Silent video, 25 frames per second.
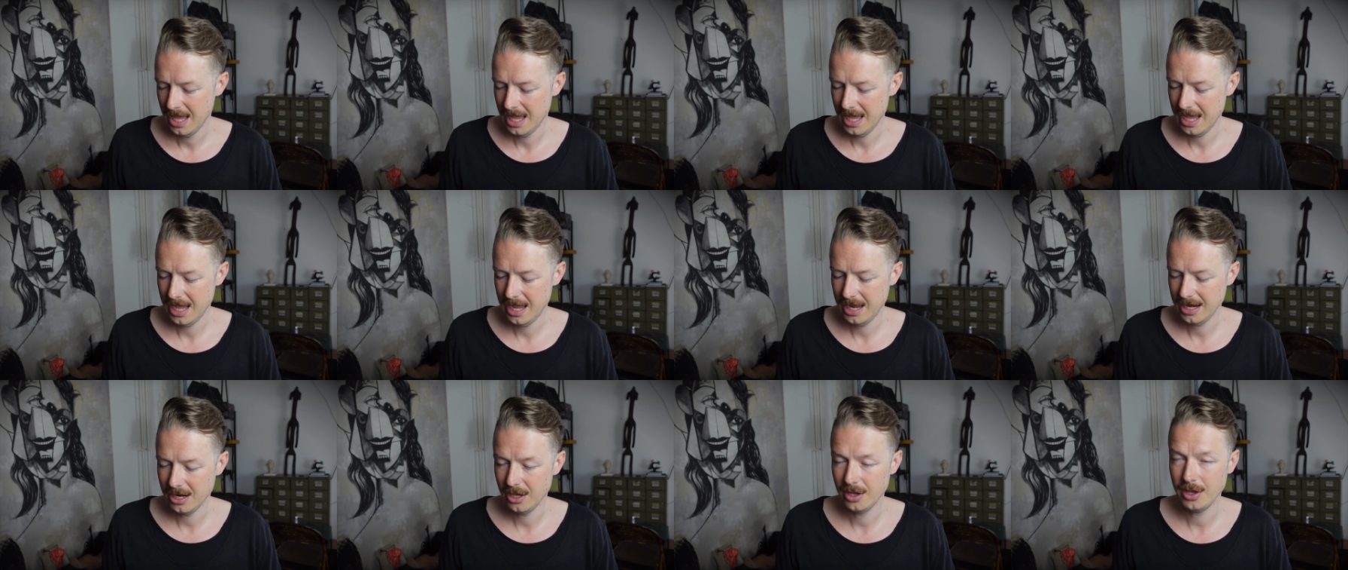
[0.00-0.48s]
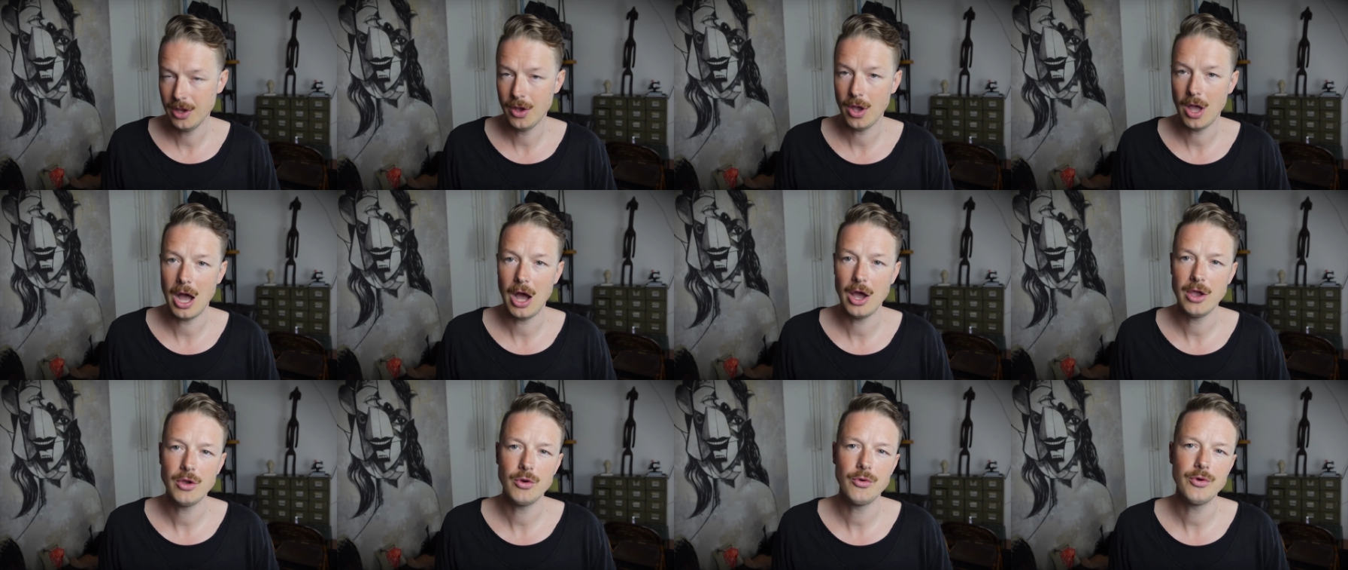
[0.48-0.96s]
And
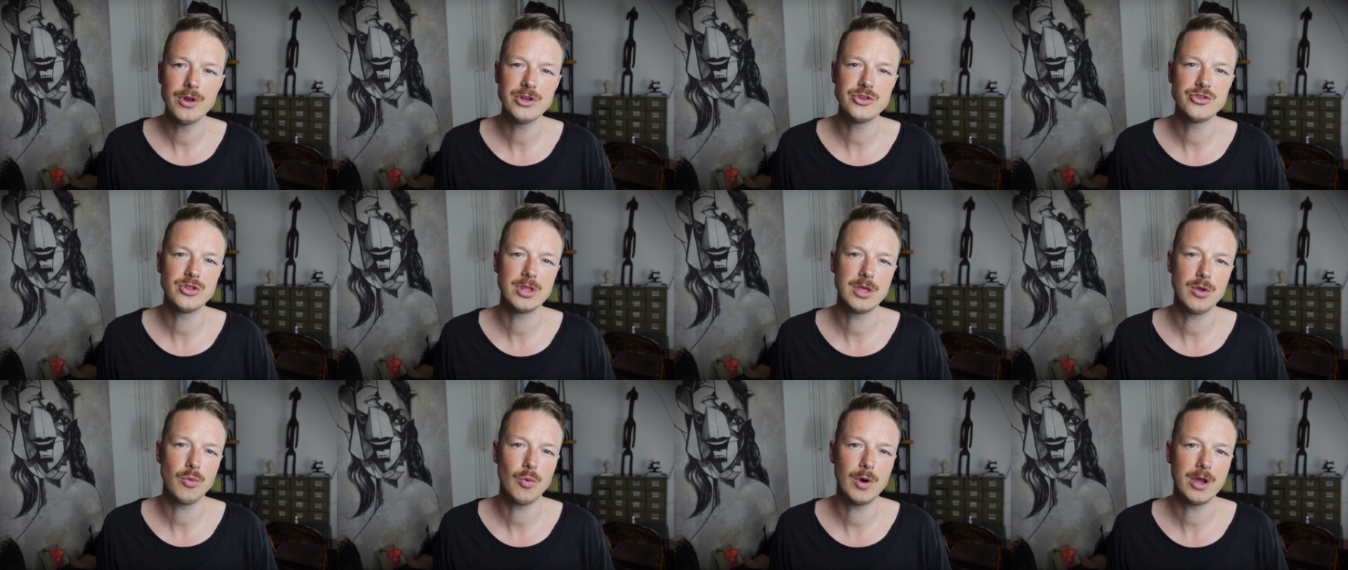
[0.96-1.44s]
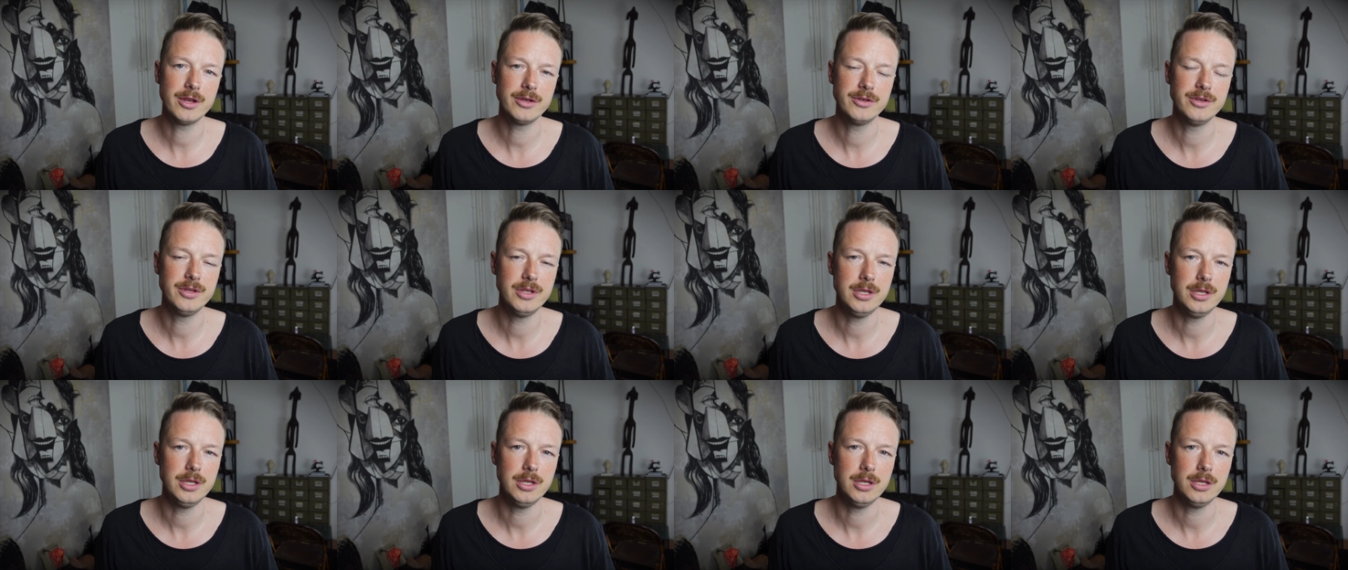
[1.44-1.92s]
I originally wanted
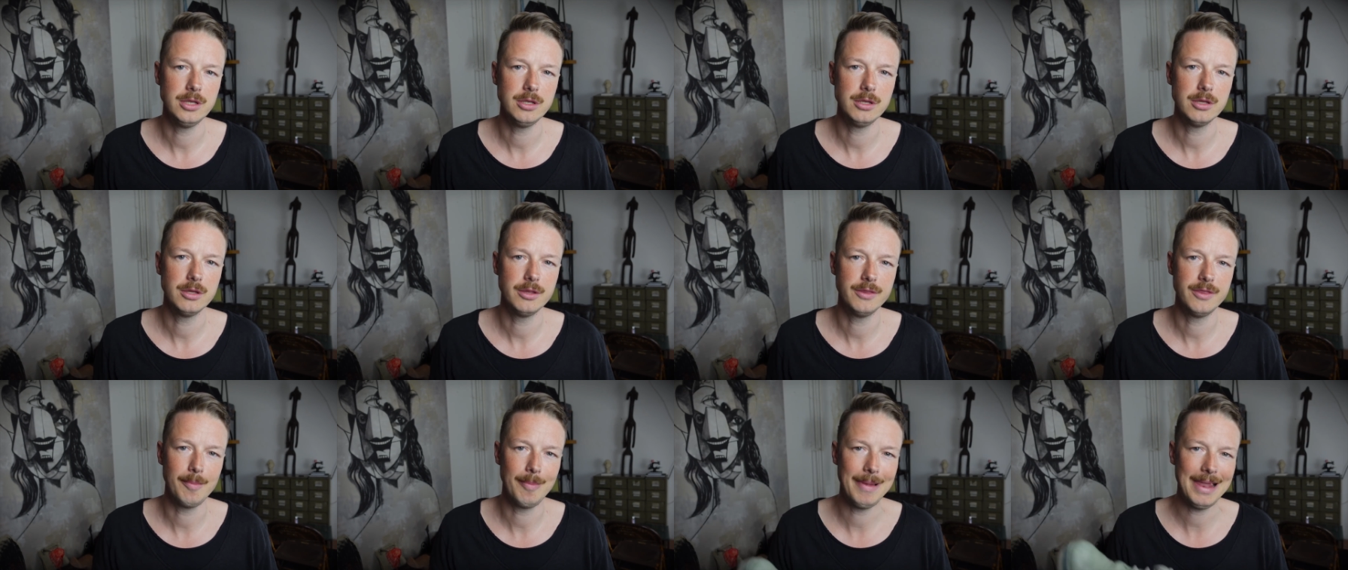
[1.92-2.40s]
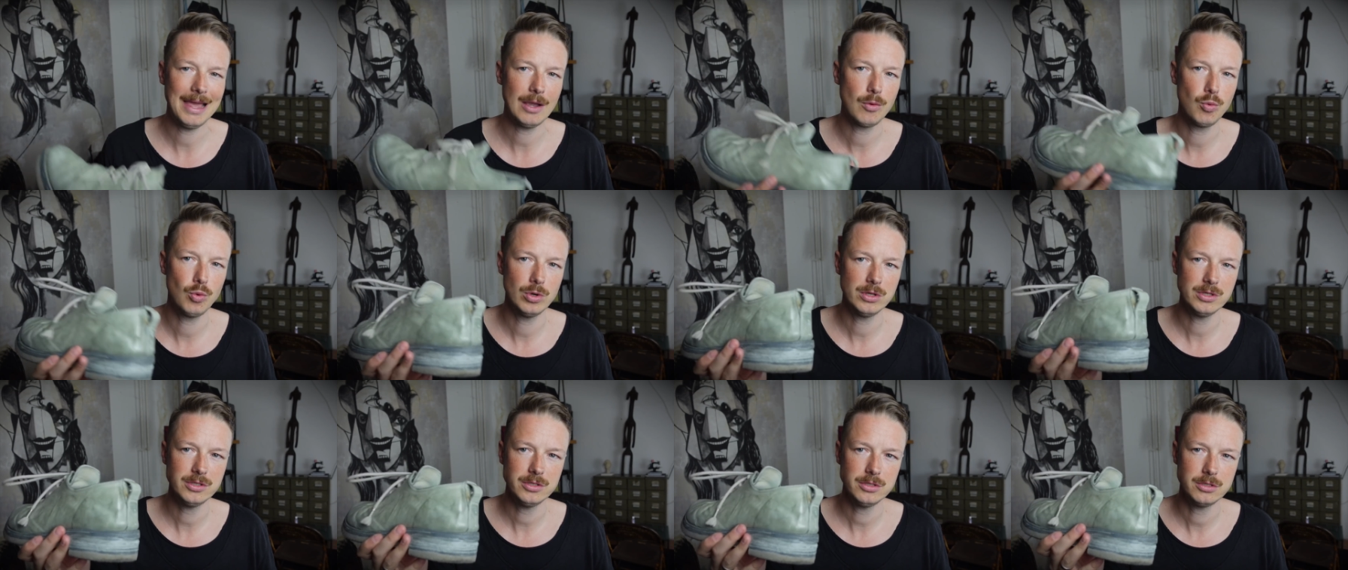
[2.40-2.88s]
the black
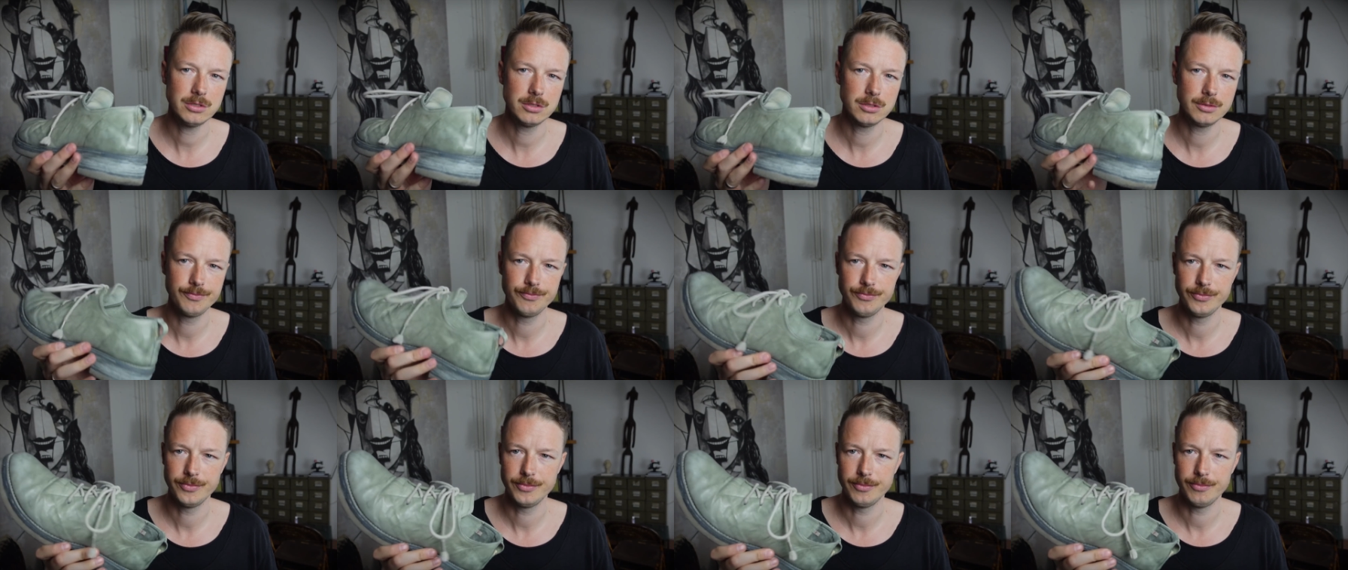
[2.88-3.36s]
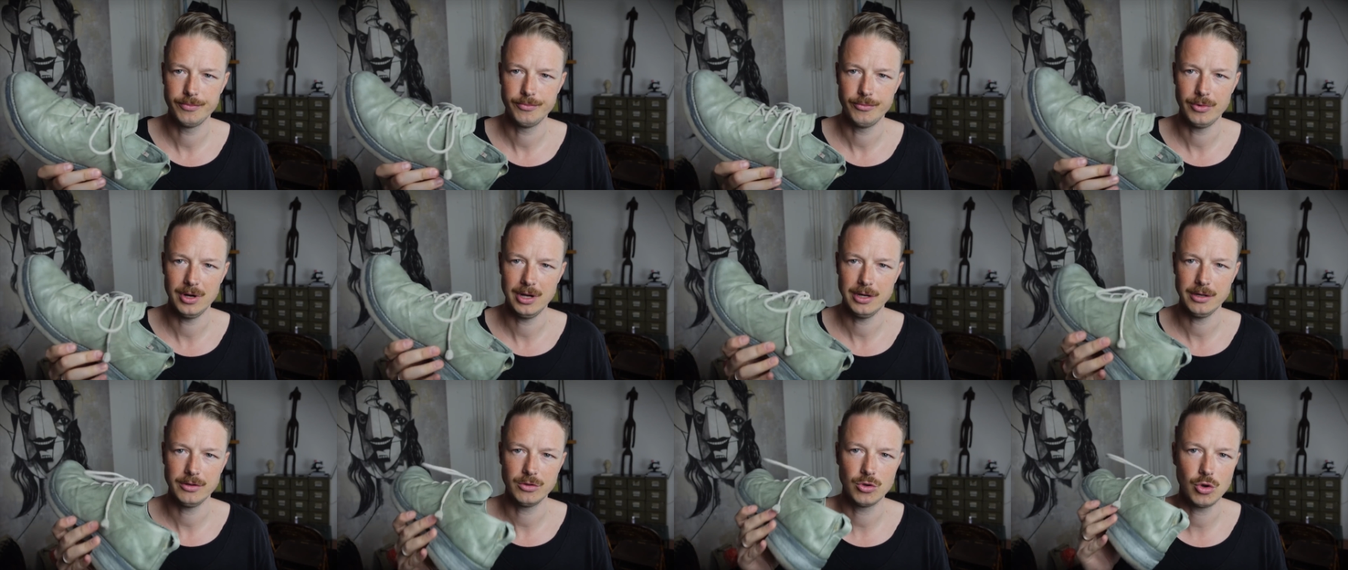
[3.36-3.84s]
ones,
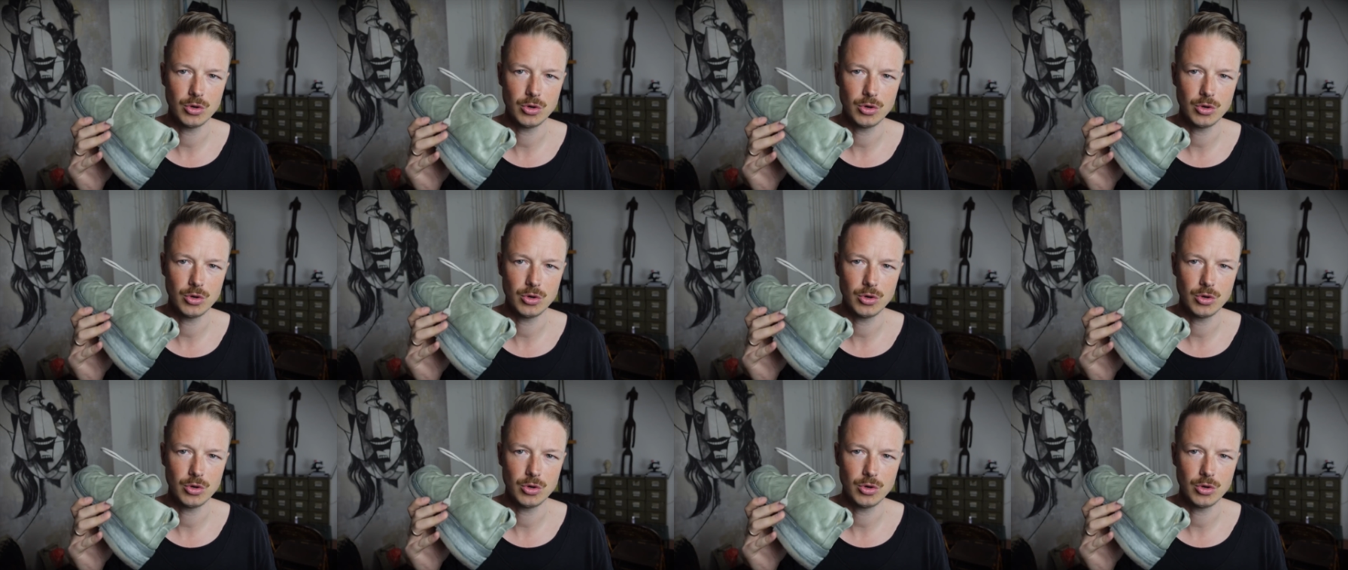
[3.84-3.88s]
right?